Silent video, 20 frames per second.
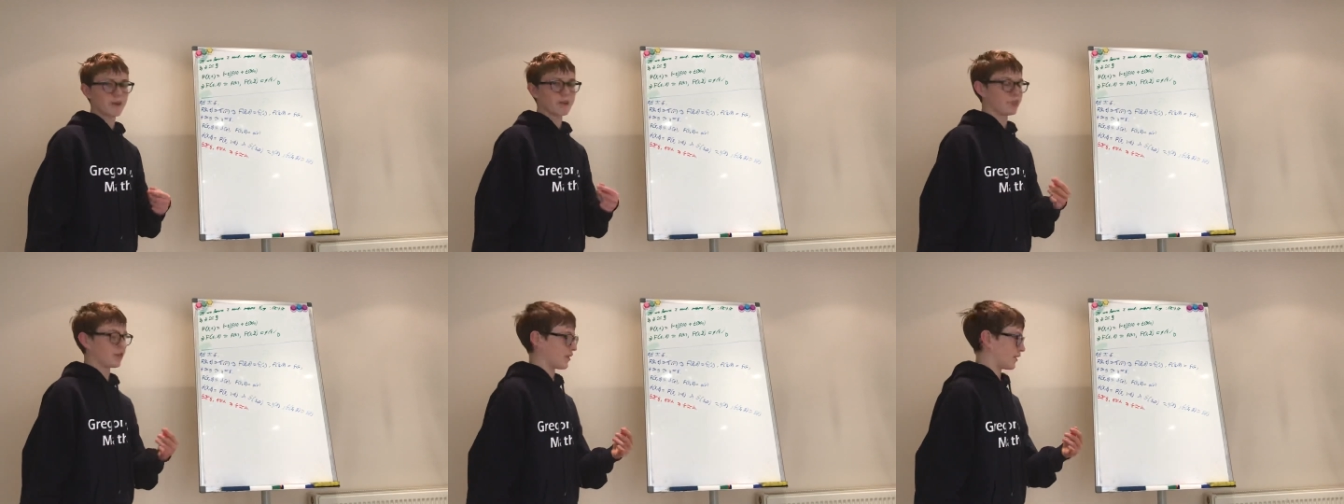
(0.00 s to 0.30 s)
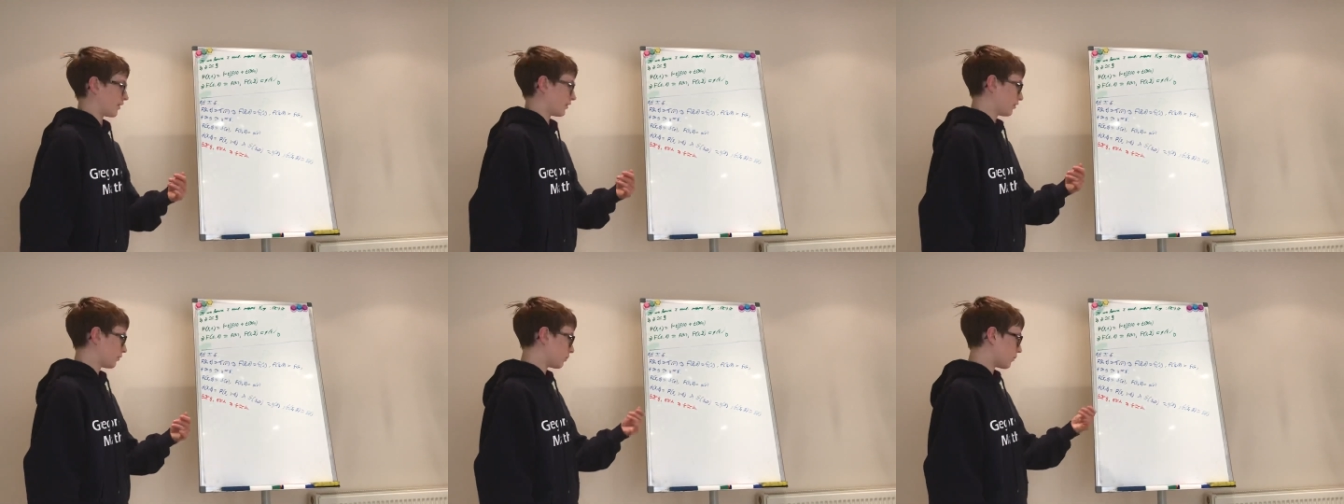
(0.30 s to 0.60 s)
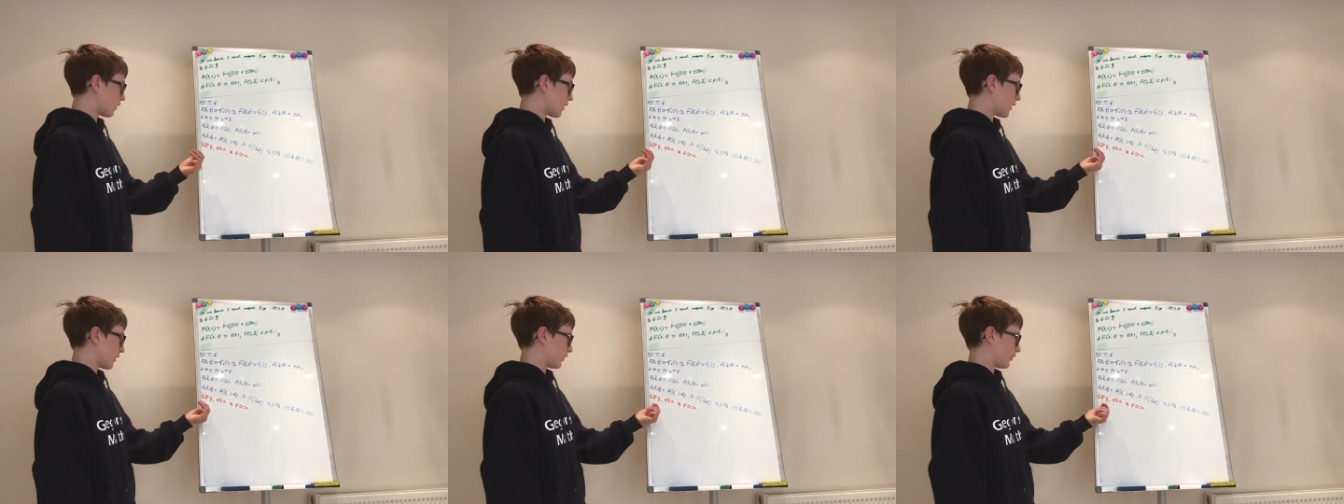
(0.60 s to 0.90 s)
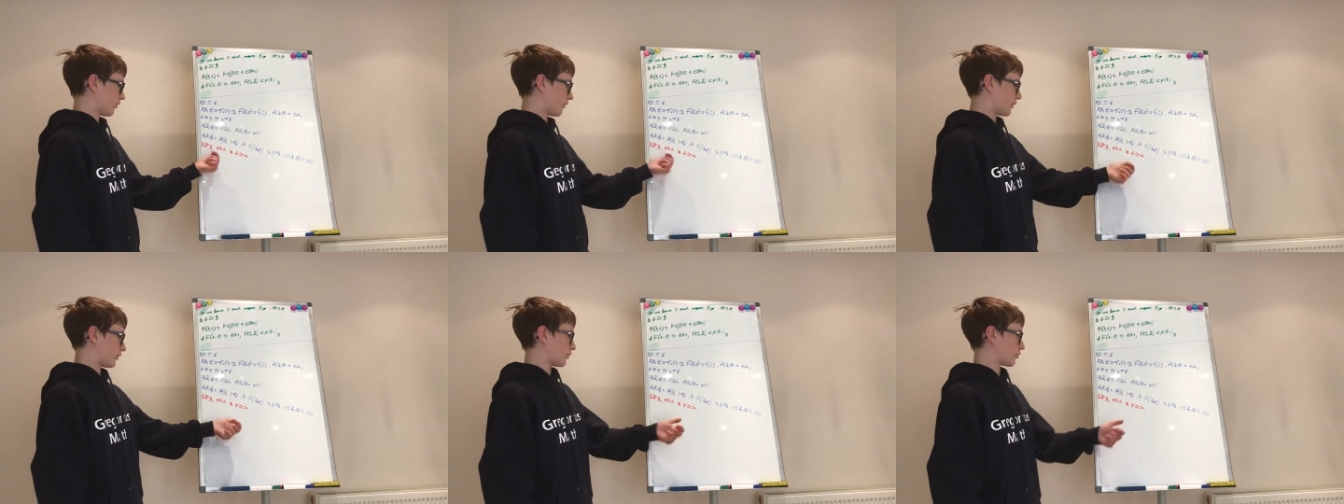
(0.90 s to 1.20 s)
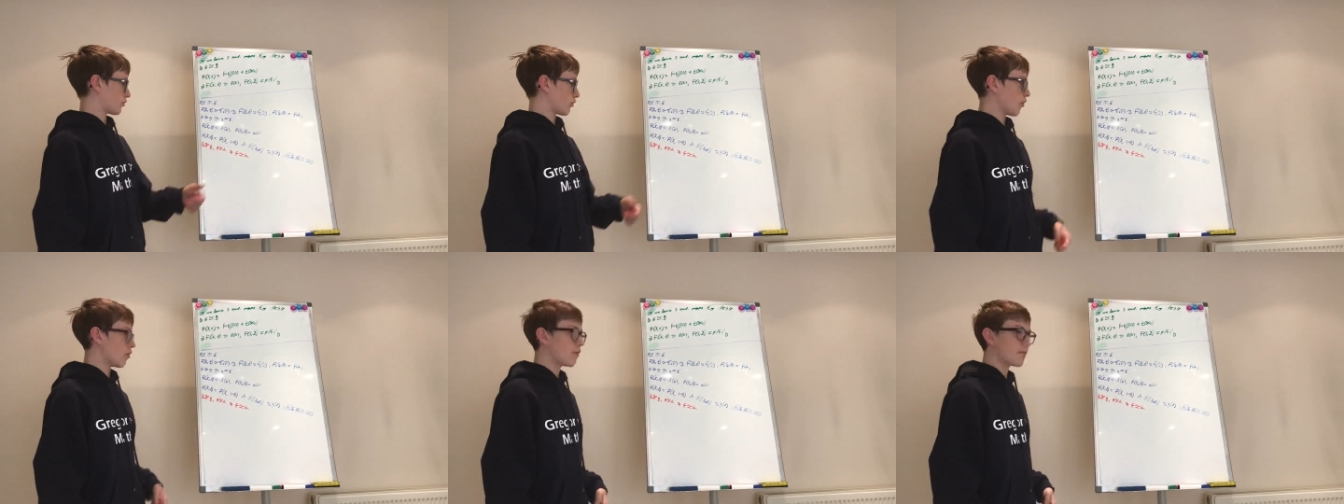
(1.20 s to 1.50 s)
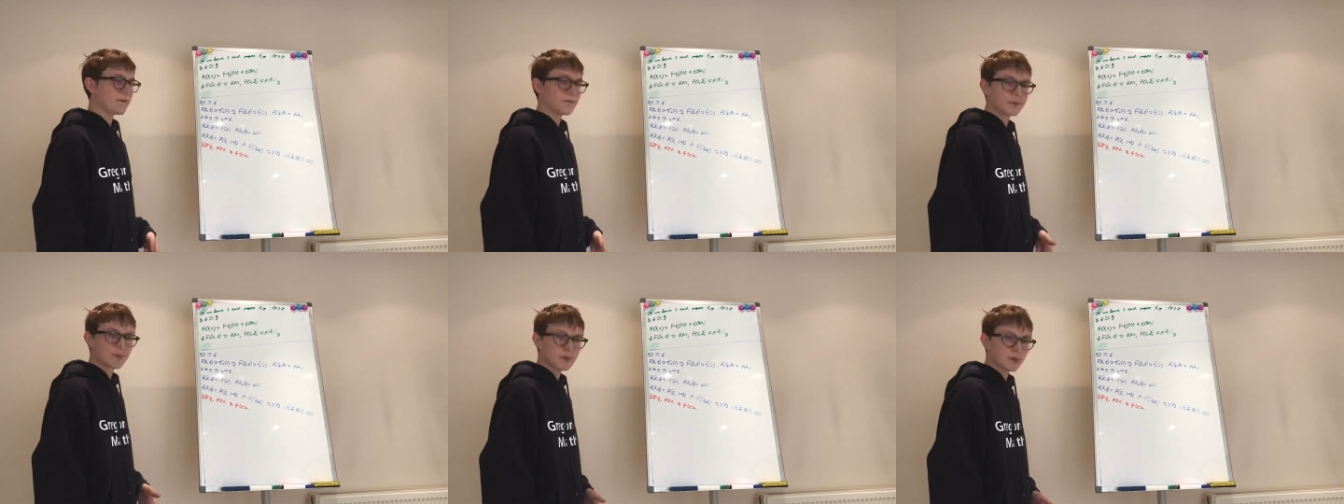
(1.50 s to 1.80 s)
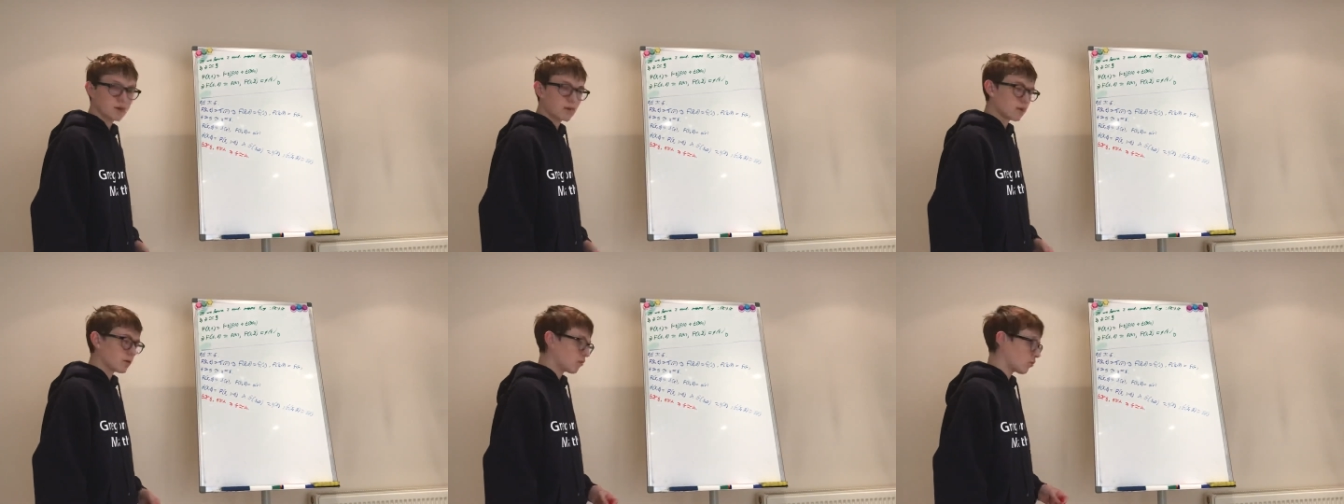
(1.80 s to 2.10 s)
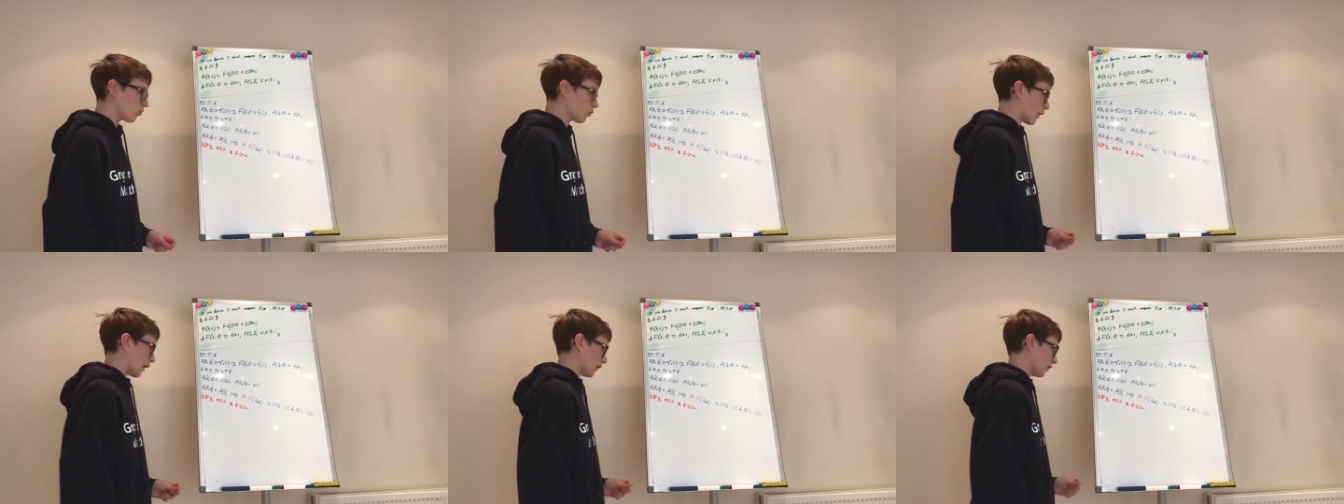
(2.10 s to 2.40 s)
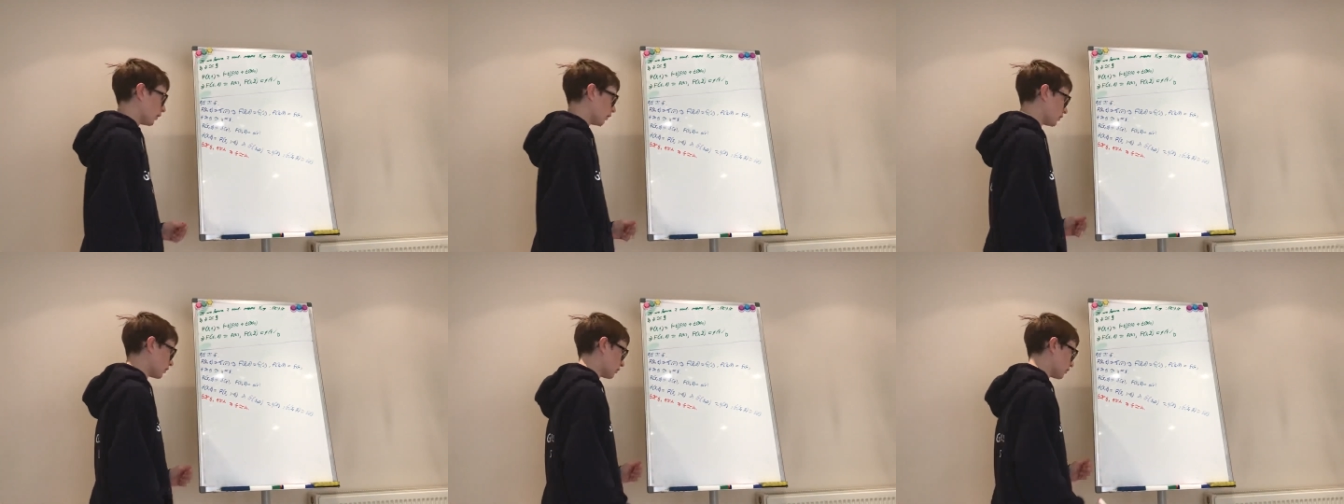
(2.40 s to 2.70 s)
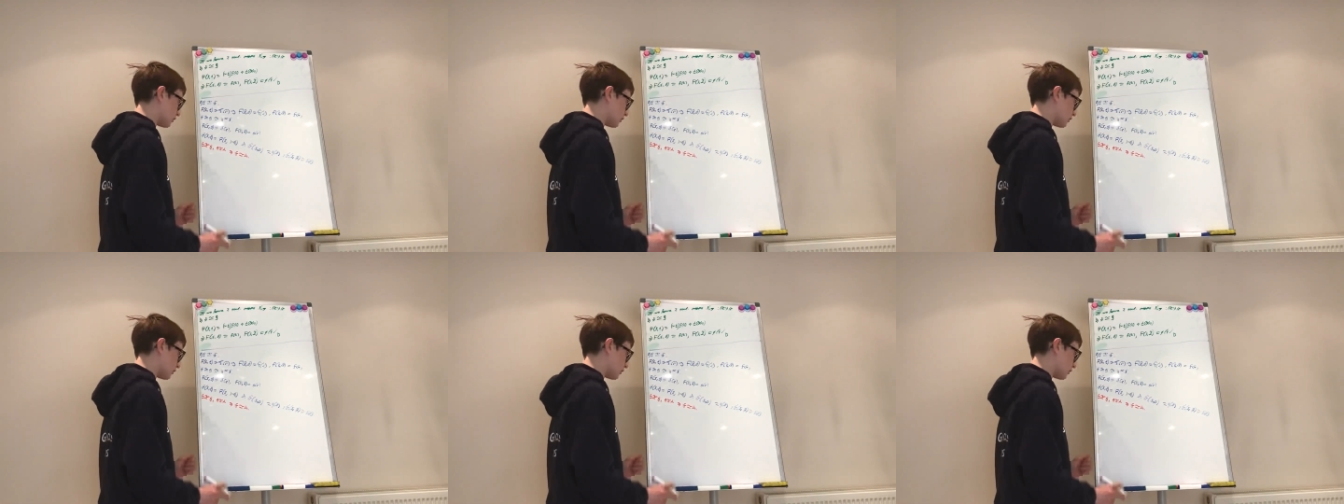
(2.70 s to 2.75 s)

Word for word: is this? Why is this true? Well,